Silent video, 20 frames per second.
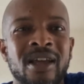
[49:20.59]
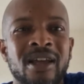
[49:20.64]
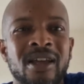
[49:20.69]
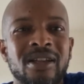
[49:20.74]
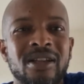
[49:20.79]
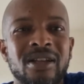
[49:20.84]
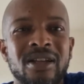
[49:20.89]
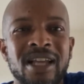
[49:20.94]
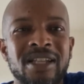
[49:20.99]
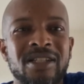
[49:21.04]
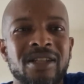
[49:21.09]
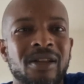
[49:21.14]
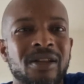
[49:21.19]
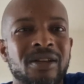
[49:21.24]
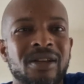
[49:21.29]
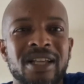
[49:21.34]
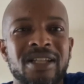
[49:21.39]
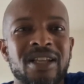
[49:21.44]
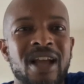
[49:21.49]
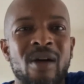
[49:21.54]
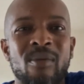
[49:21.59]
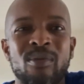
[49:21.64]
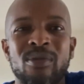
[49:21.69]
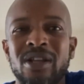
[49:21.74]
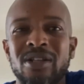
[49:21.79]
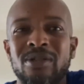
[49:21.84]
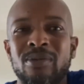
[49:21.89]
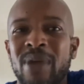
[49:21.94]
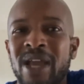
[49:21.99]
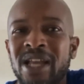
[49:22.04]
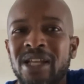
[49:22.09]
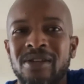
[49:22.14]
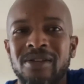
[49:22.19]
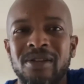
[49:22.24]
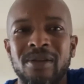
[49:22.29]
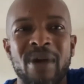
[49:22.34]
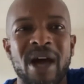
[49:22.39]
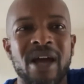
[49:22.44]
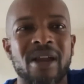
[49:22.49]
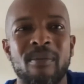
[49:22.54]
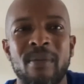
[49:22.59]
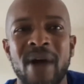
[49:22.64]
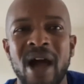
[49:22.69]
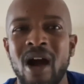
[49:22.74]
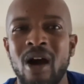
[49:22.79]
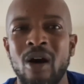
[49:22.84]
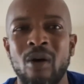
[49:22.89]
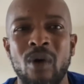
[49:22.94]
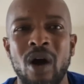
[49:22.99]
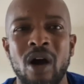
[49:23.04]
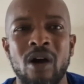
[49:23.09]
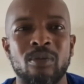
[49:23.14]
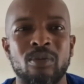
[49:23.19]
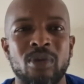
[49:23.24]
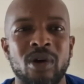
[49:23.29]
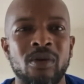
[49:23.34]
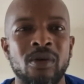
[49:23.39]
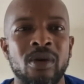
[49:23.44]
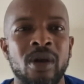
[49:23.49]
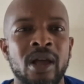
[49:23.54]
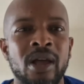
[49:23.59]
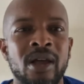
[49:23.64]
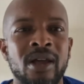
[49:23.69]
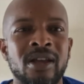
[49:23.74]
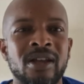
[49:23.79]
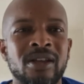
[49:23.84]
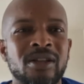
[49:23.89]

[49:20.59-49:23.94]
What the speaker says: Mm-hmm. That's basically about a mile walk, bro. Yeah.